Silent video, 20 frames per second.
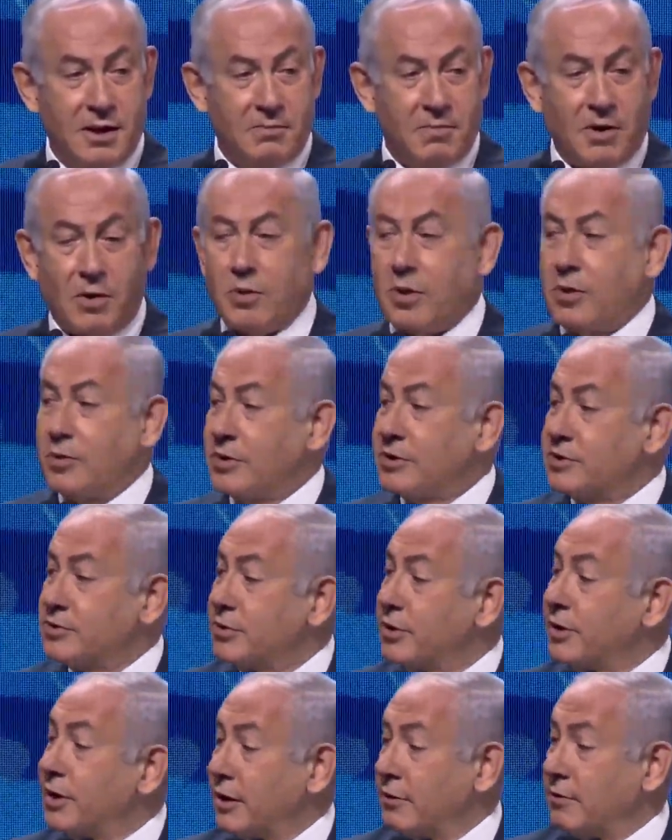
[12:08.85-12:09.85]
But what we're
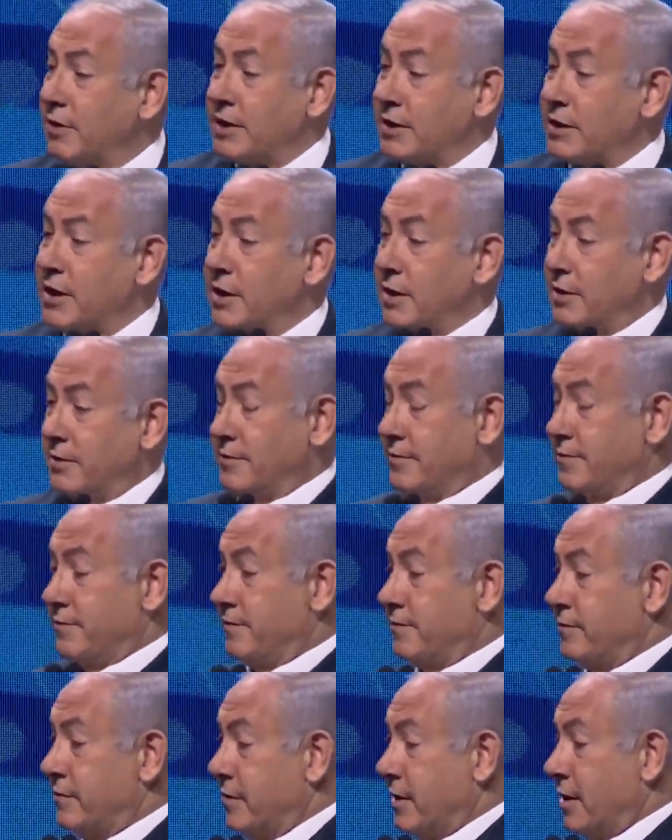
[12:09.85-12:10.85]
doing right now
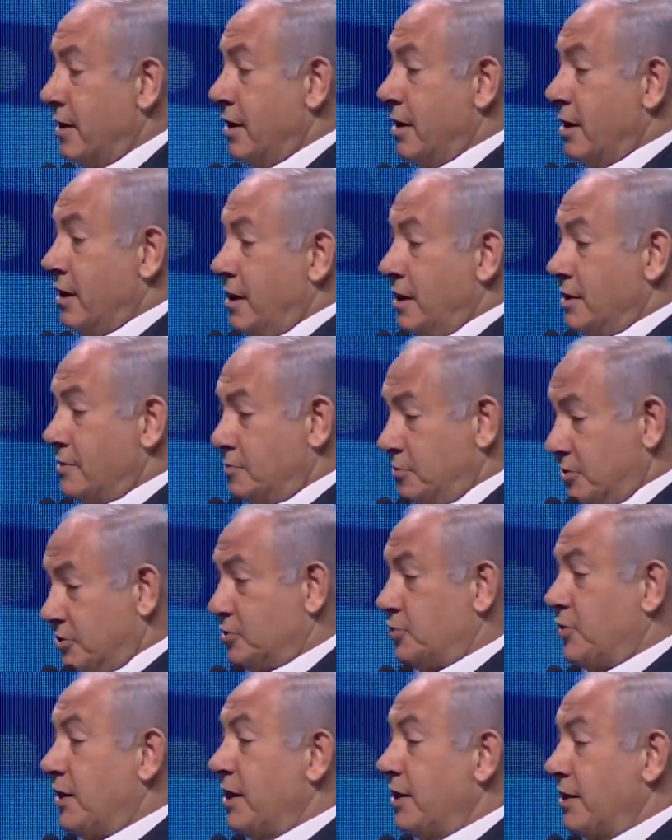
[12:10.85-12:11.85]
is
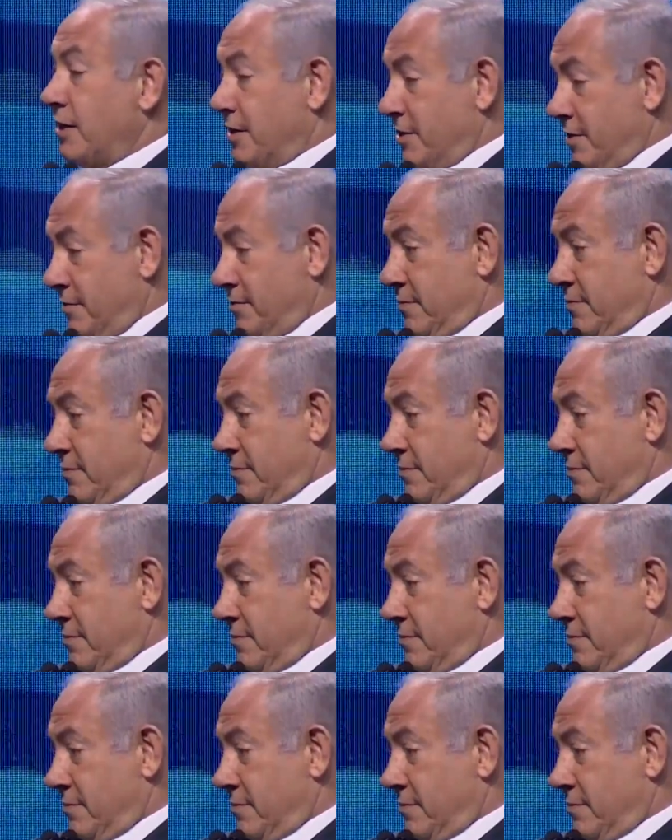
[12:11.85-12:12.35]
persuading them